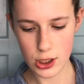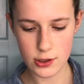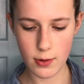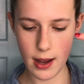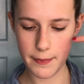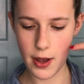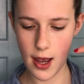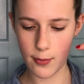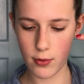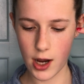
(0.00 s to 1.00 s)
She has quite
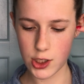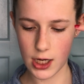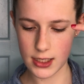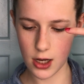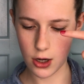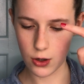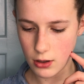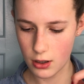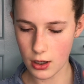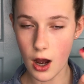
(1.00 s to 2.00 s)
purple eyeshadow,
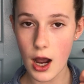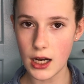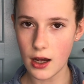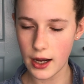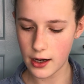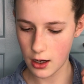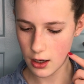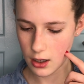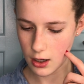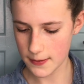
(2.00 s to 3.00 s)
eyeliner,
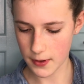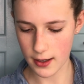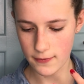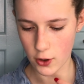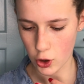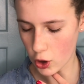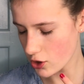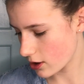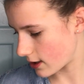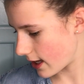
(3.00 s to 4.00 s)
some kind of
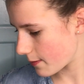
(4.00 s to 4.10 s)
gloss on the